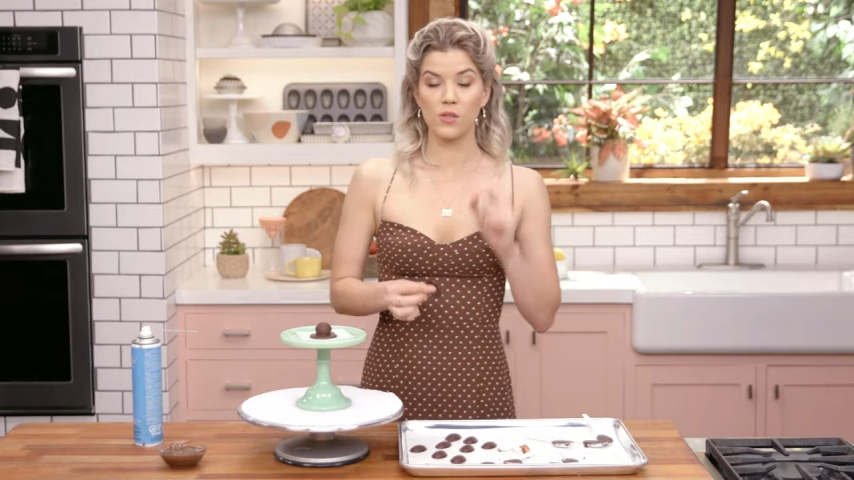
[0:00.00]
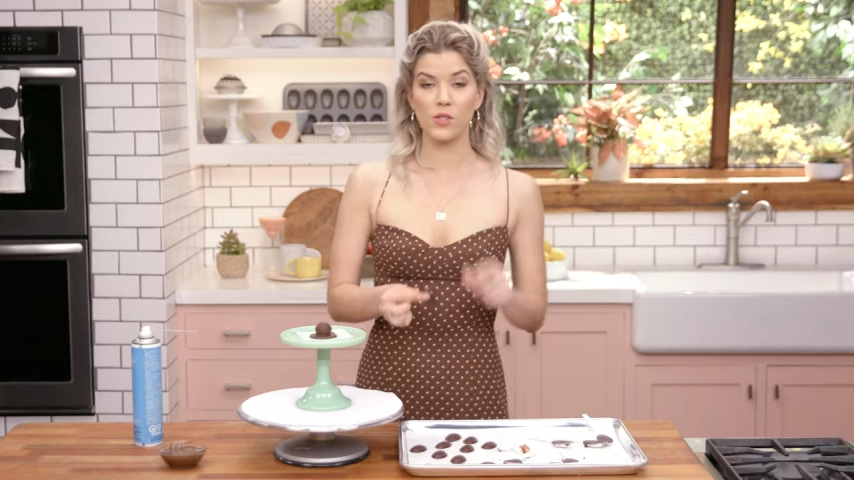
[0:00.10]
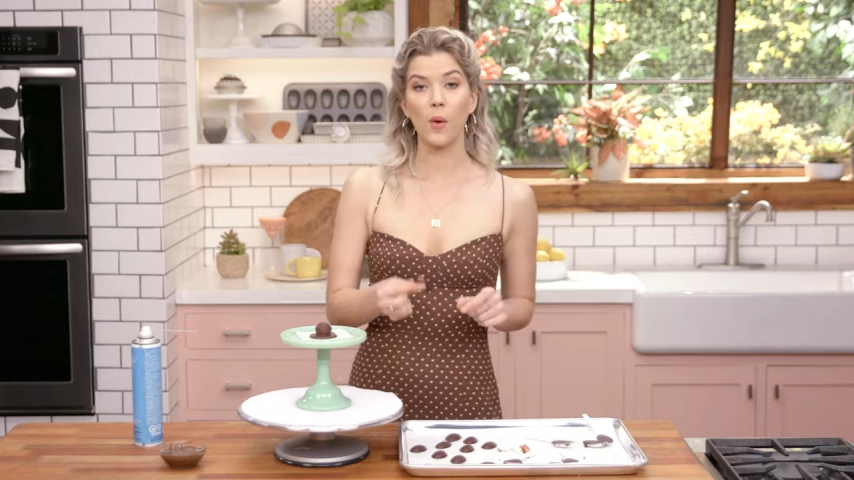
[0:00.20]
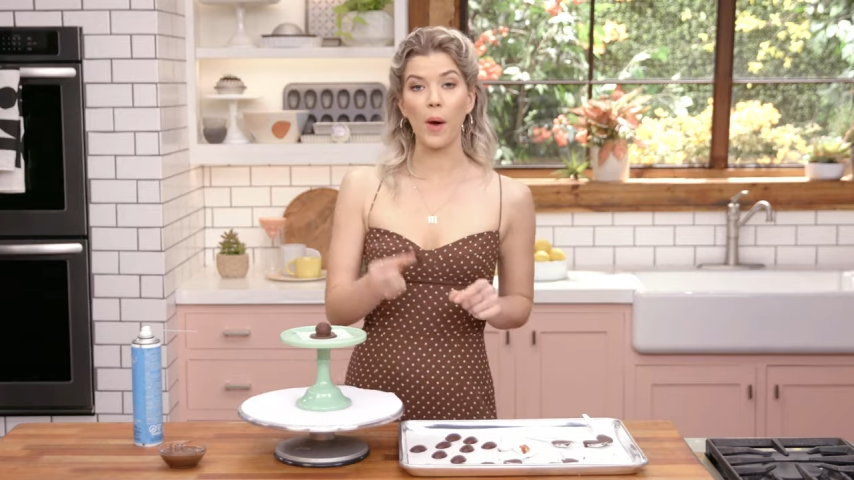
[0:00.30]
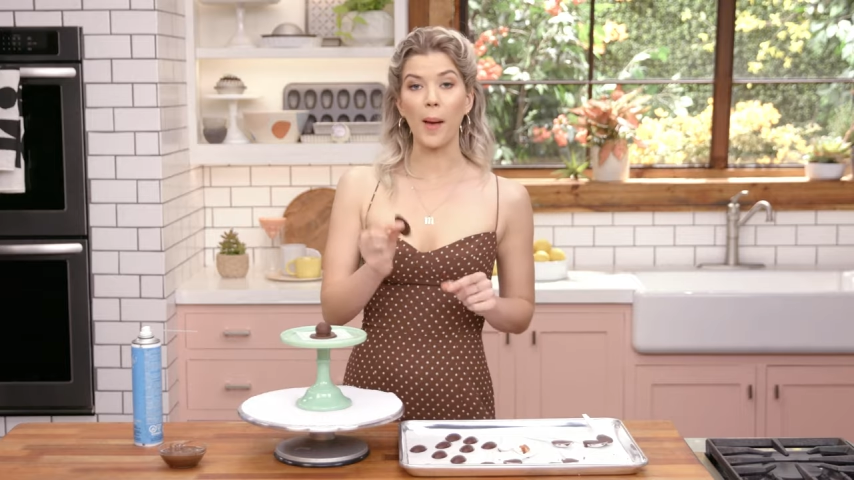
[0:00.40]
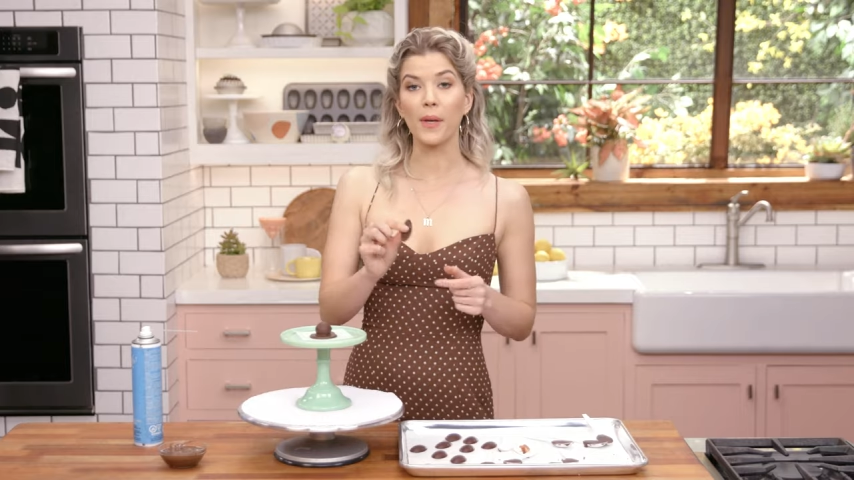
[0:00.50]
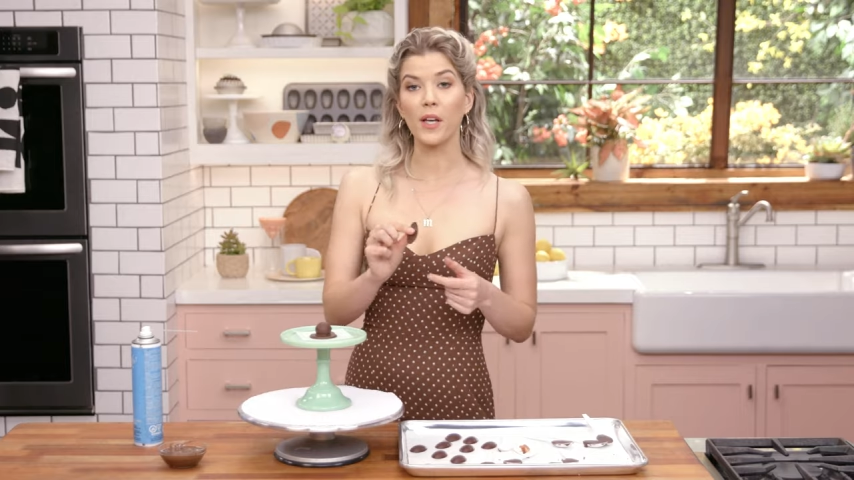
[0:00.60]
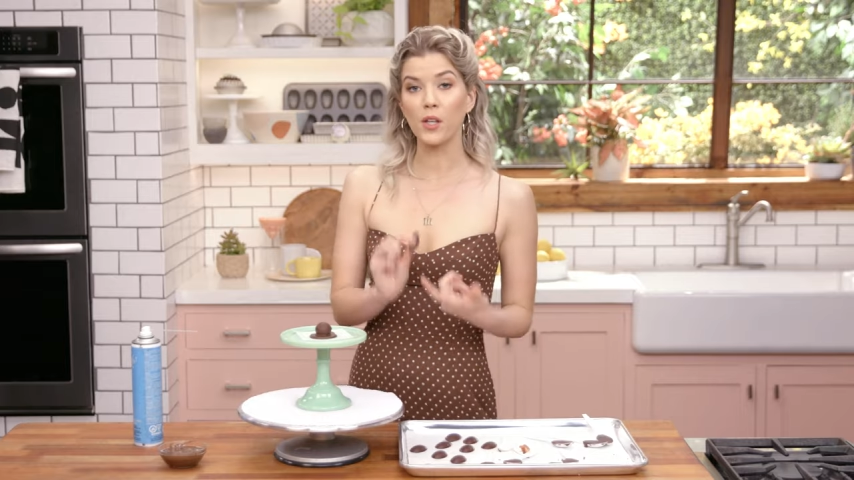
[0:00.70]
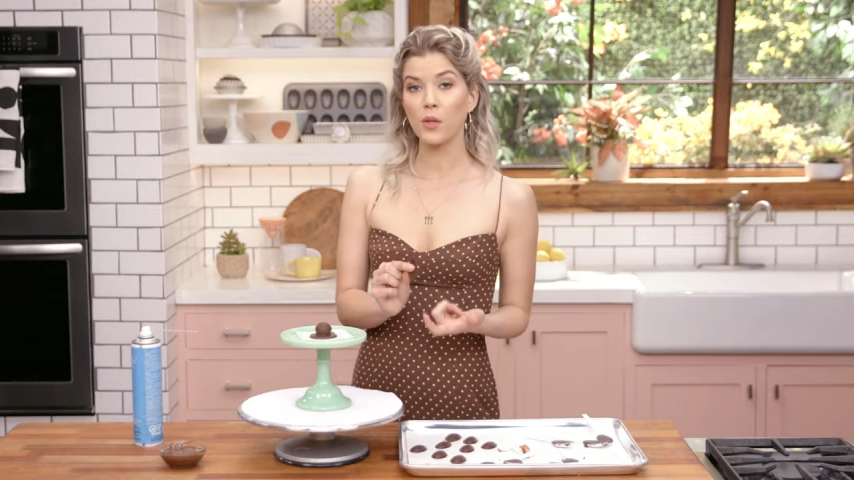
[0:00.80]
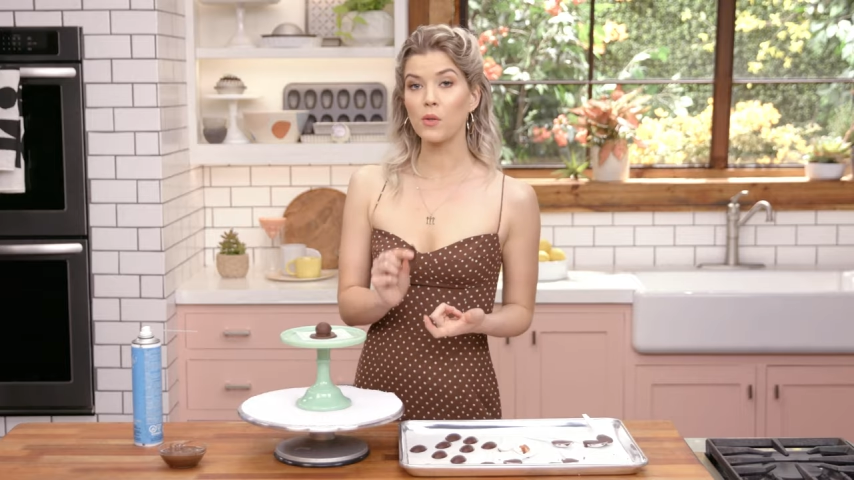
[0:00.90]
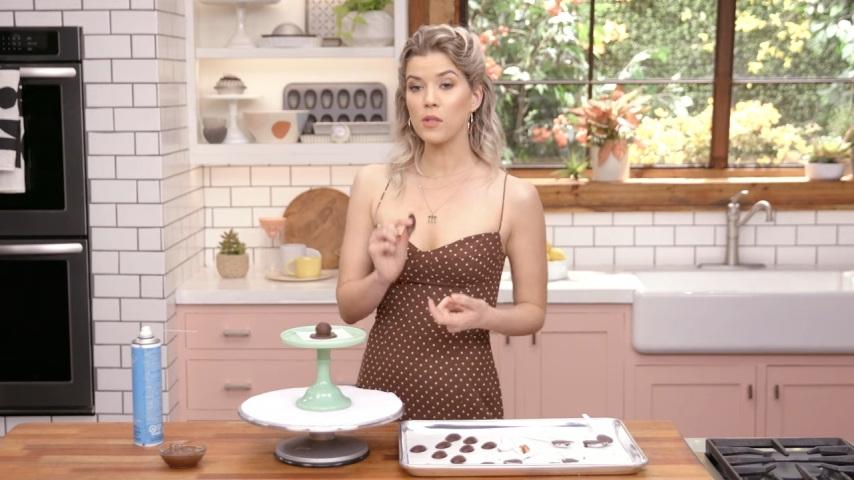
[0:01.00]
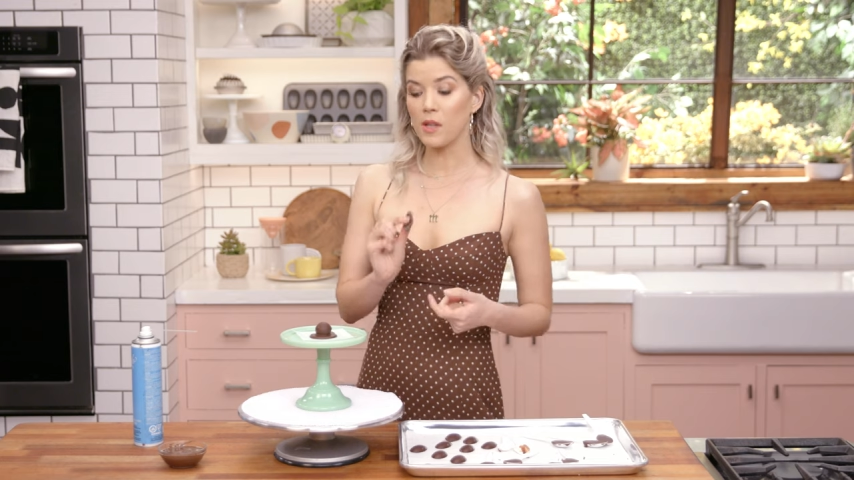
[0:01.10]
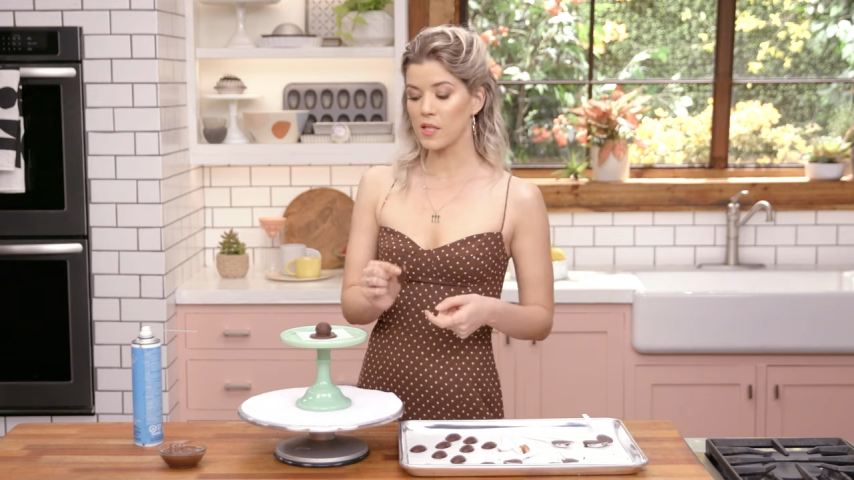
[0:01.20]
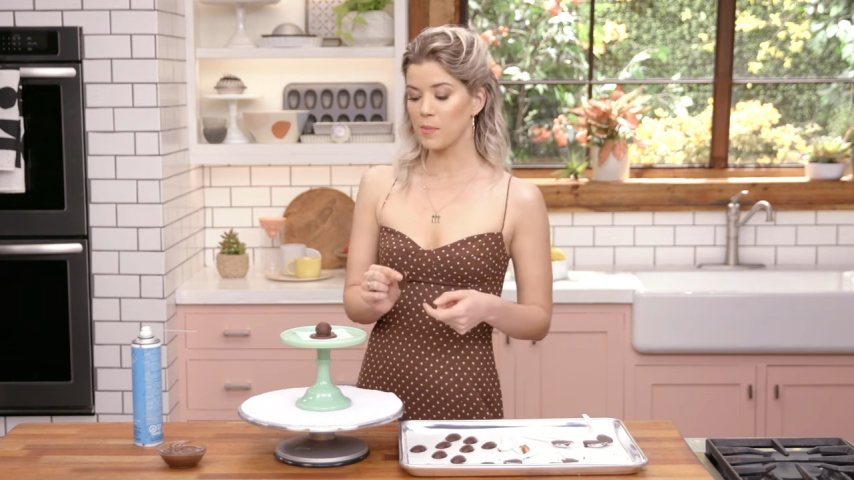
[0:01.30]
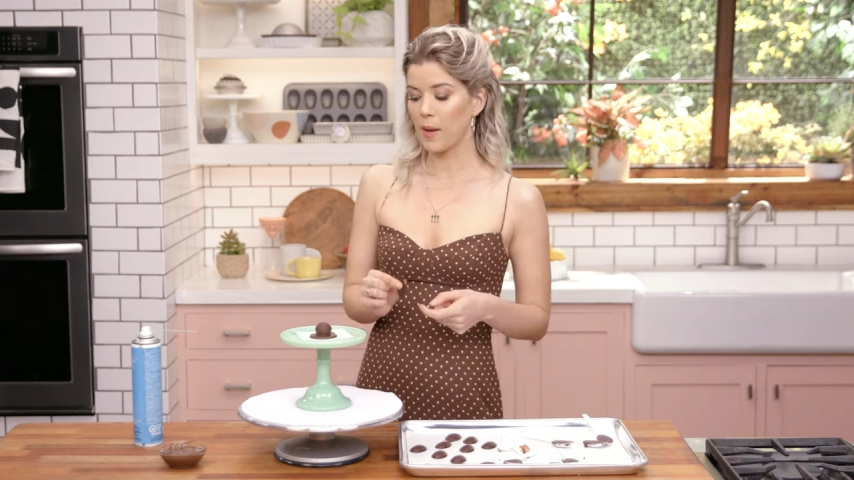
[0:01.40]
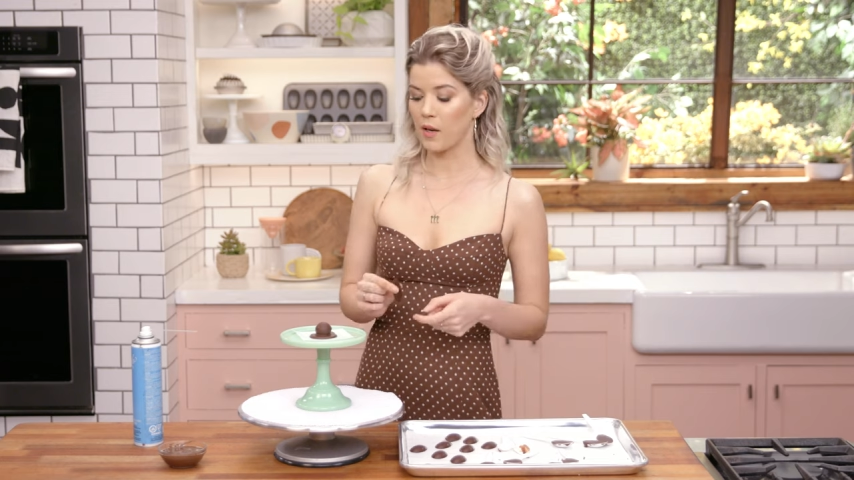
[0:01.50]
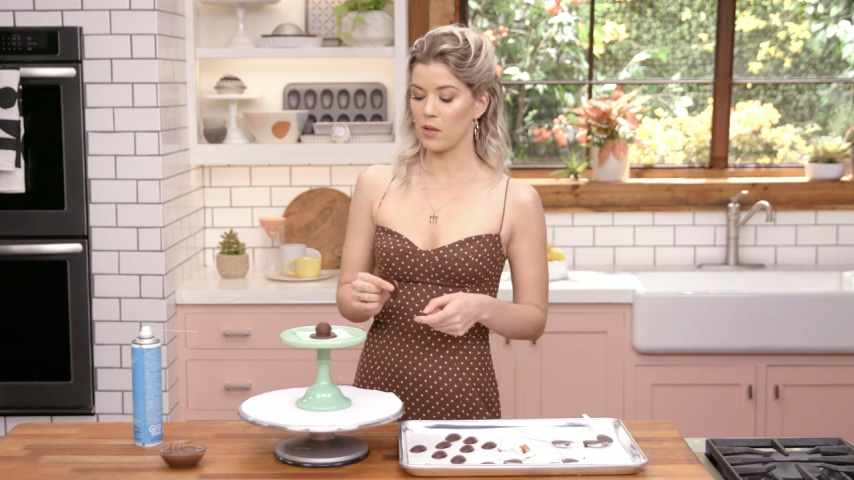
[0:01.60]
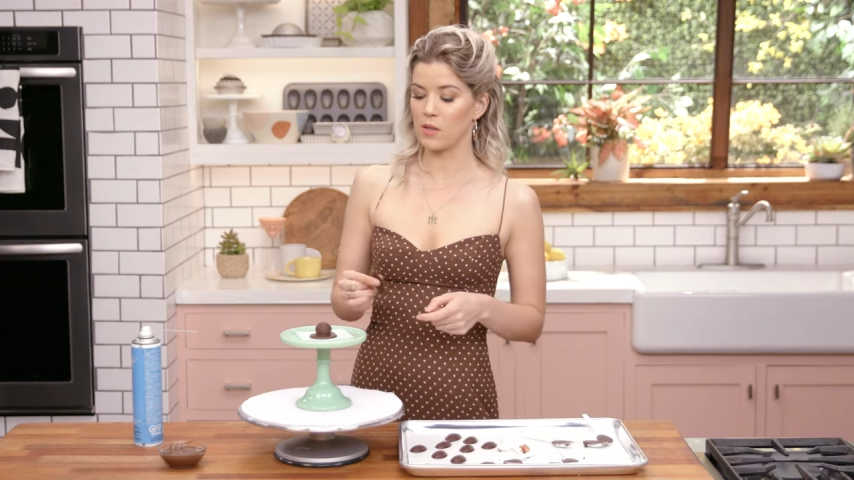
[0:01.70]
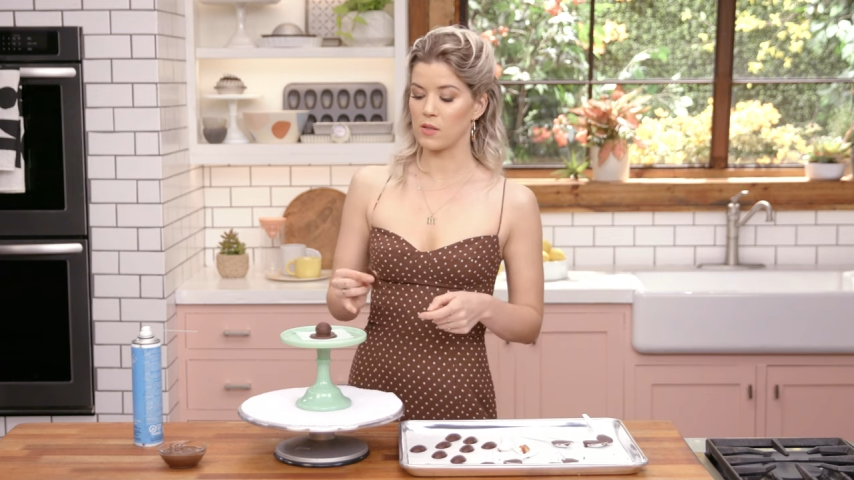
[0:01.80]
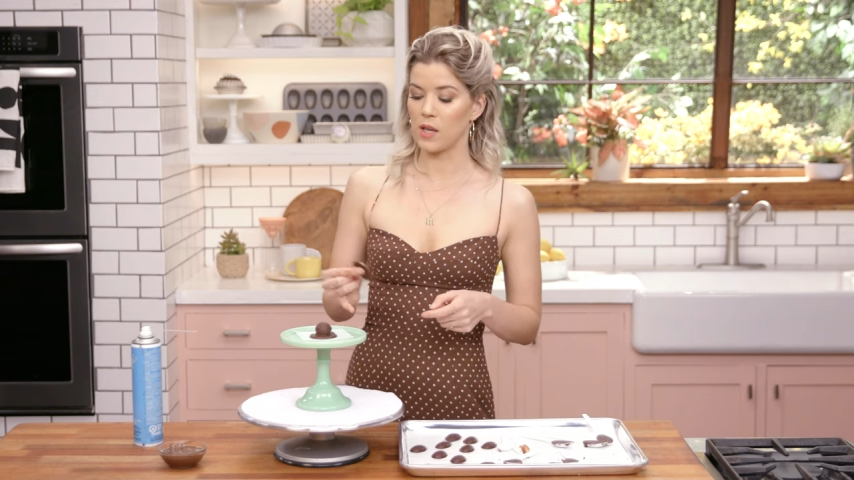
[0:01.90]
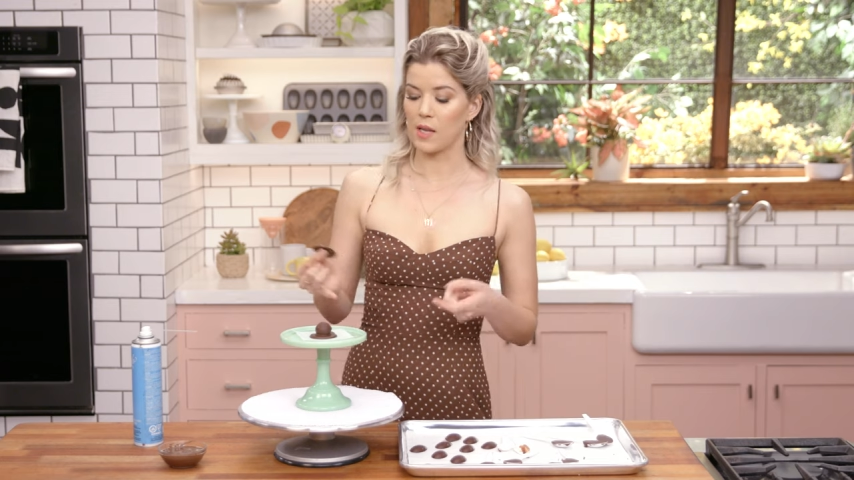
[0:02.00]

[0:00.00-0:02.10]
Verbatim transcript: So I'm gonna use these petals